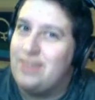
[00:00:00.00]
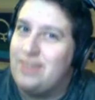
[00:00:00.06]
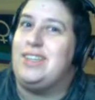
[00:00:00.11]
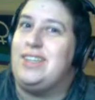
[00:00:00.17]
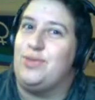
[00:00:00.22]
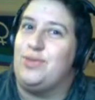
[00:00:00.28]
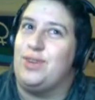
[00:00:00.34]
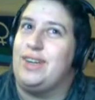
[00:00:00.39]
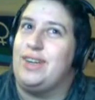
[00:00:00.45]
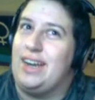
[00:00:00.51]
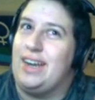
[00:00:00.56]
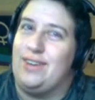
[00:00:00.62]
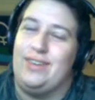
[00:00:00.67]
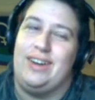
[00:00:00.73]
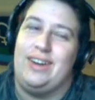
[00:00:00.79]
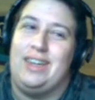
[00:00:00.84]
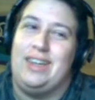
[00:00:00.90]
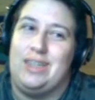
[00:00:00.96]
different
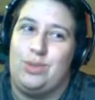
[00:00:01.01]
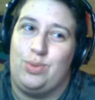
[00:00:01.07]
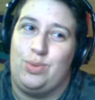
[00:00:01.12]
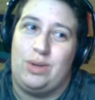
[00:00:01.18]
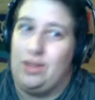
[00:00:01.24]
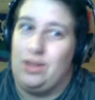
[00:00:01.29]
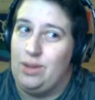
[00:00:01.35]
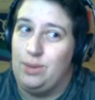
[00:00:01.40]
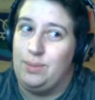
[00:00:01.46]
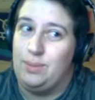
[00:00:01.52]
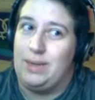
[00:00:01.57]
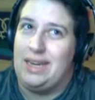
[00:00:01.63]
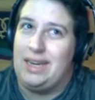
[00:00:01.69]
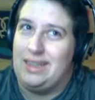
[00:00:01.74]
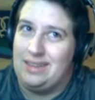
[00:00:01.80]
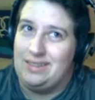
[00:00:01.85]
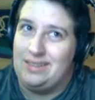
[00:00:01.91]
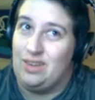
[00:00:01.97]
areas would
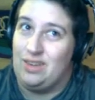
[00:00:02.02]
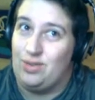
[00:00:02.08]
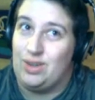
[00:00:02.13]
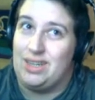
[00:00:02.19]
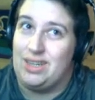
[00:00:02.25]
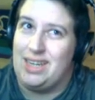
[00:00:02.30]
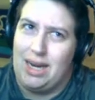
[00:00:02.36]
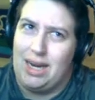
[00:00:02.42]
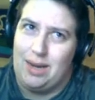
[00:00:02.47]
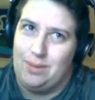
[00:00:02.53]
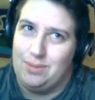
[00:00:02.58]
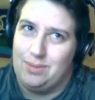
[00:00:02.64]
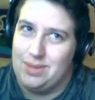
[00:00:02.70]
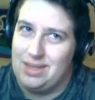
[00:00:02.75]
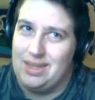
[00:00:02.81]
illuminate at different times,